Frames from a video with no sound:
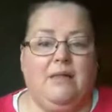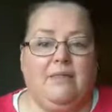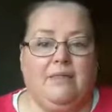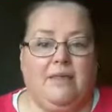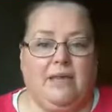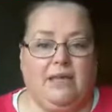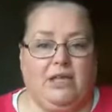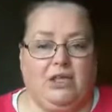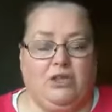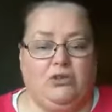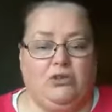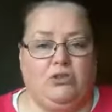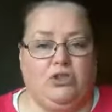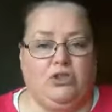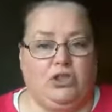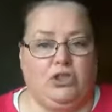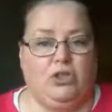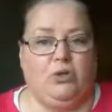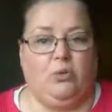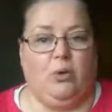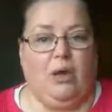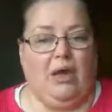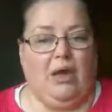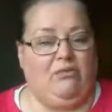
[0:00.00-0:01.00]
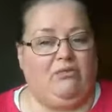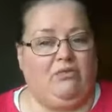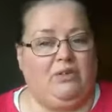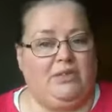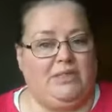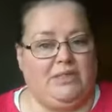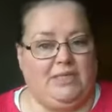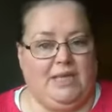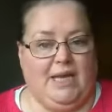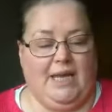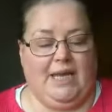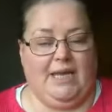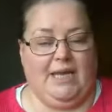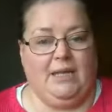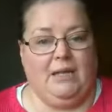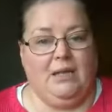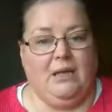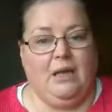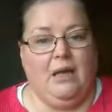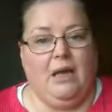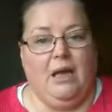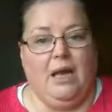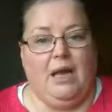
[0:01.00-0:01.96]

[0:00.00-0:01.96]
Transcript: that you do every day